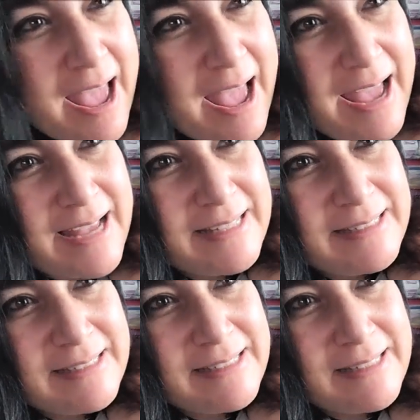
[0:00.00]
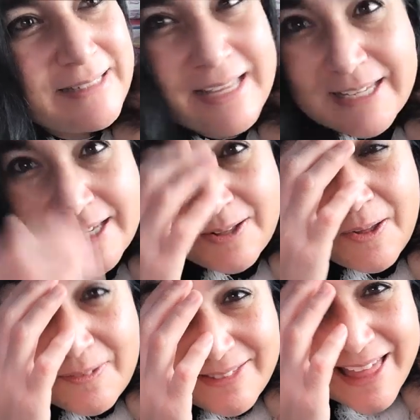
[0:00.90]
and, like, you
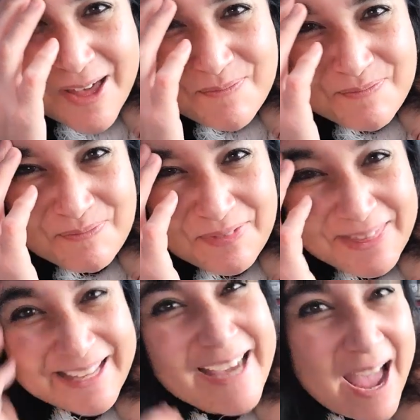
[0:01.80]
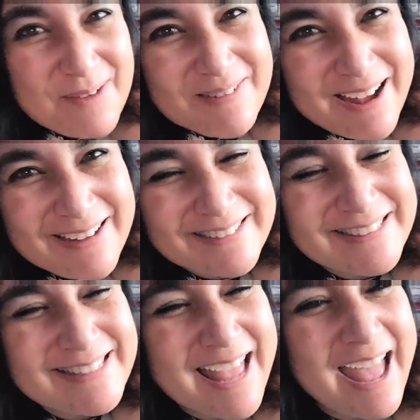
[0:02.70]
know, the thick
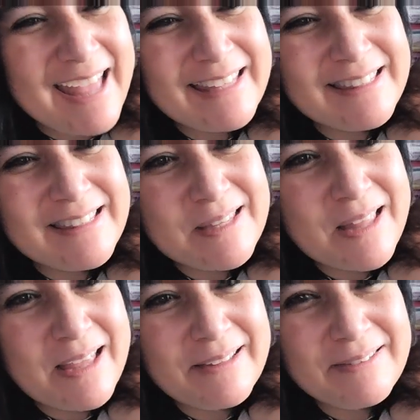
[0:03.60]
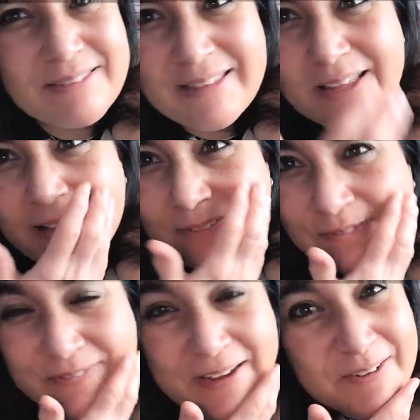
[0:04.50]
eyebrows and the
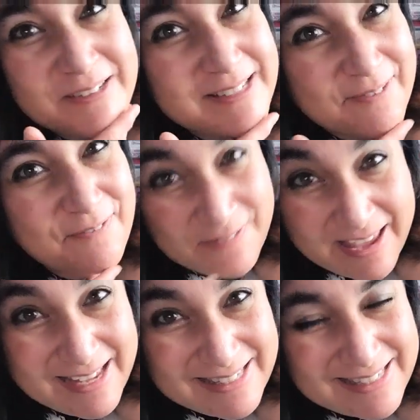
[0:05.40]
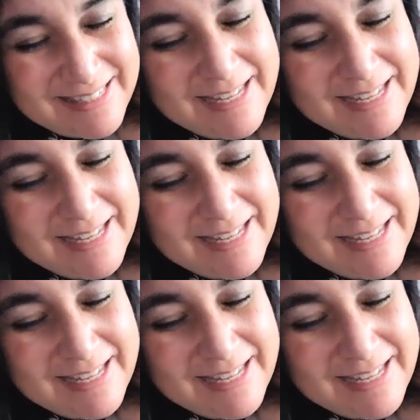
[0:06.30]
fair face.